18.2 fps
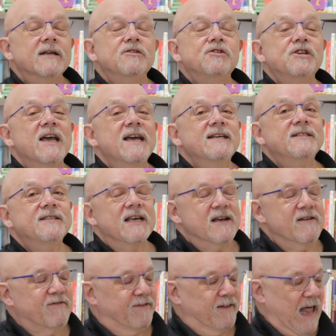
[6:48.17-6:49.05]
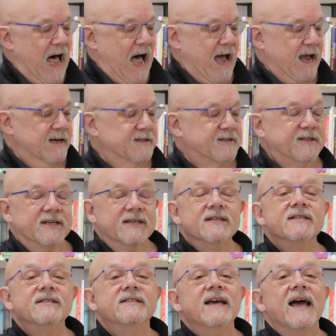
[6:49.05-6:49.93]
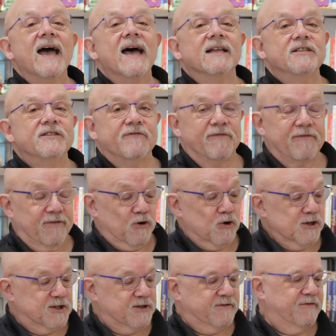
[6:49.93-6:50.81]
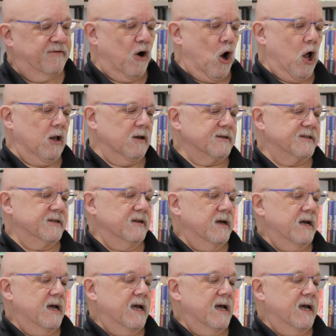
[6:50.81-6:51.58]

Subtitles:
Chasing flies is Dad's first fault.